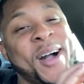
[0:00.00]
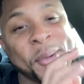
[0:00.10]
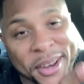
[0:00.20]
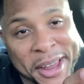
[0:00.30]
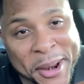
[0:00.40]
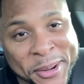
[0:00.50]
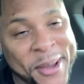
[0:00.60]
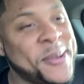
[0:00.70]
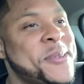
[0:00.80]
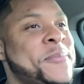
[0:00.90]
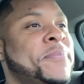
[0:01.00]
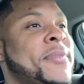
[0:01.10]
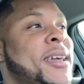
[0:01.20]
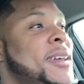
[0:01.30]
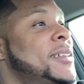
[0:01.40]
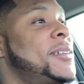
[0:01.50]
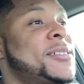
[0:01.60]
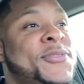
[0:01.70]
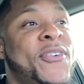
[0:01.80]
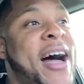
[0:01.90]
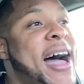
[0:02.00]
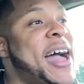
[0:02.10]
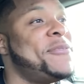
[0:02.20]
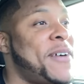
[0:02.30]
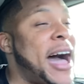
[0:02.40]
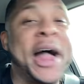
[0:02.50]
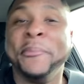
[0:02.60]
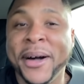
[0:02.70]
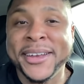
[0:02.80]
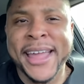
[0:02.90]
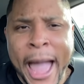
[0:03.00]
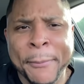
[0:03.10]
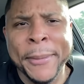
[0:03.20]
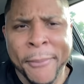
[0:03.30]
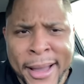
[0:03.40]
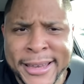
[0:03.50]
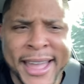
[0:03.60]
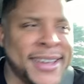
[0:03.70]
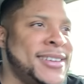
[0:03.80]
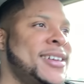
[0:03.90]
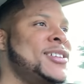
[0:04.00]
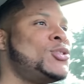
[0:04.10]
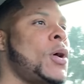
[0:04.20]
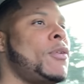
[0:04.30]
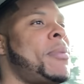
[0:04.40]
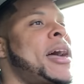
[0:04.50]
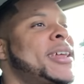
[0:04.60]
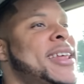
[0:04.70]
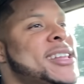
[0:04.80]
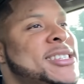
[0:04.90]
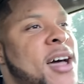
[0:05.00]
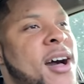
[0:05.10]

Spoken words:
on a lighter note, it's fine Monday. Happy Monday to everybody that's